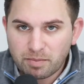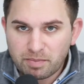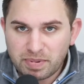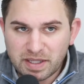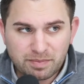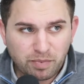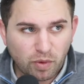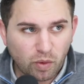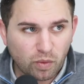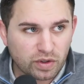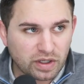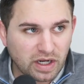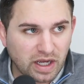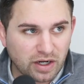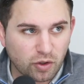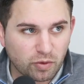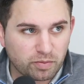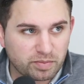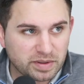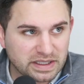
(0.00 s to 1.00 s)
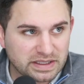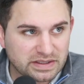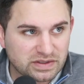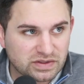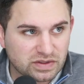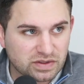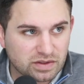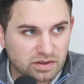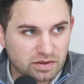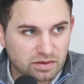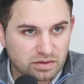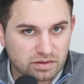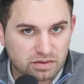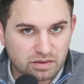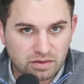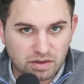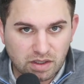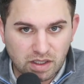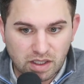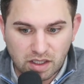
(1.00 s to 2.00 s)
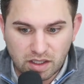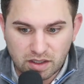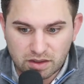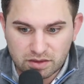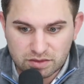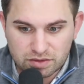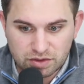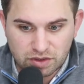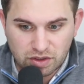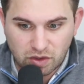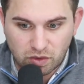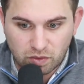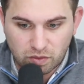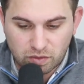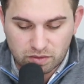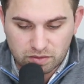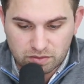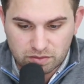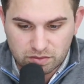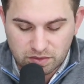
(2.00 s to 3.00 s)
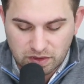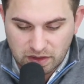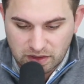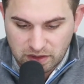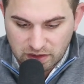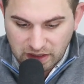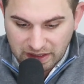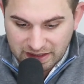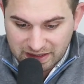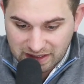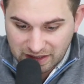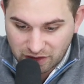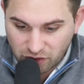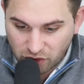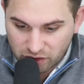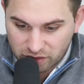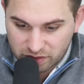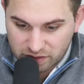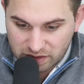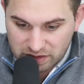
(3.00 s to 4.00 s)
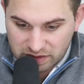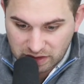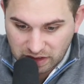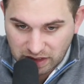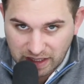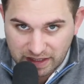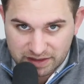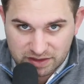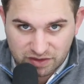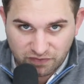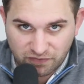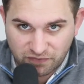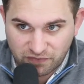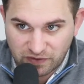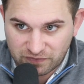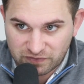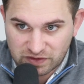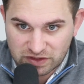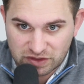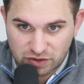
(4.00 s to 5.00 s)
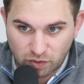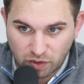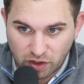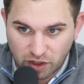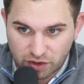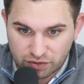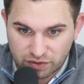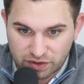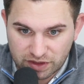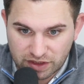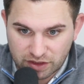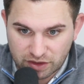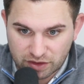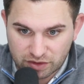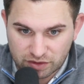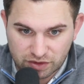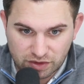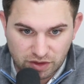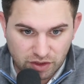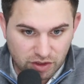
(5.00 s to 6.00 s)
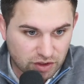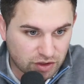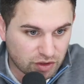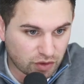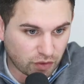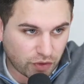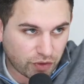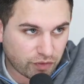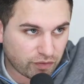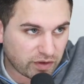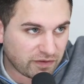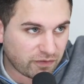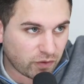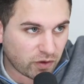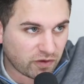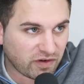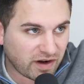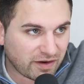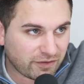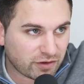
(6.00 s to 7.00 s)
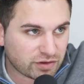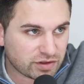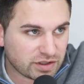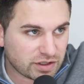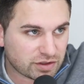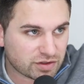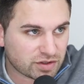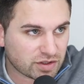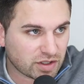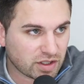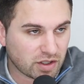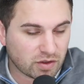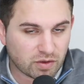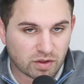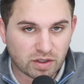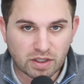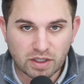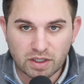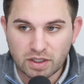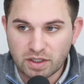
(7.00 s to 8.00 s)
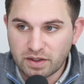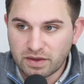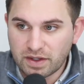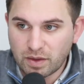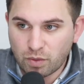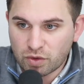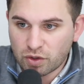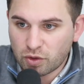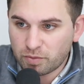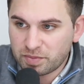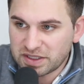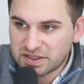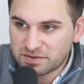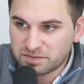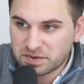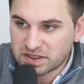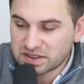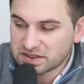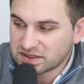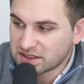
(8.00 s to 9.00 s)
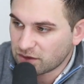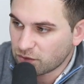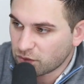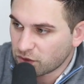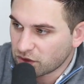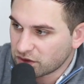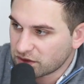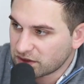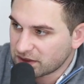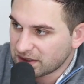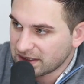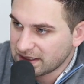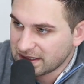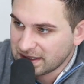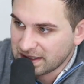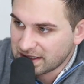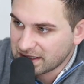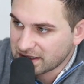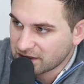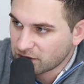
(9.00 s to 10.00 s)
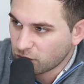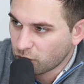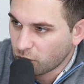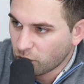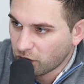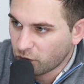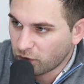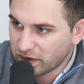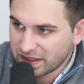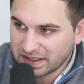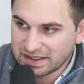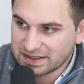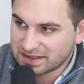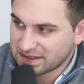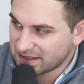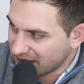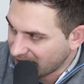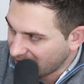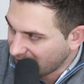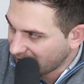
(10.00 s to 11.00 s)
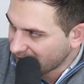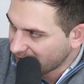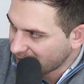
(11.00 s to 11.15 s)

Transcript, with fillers: People were not obese, uh, you know, like they are in the last fifty to one hundred years, you know, three, four, five hundred years ago. They weren't obese because they weren't eating what we eat today.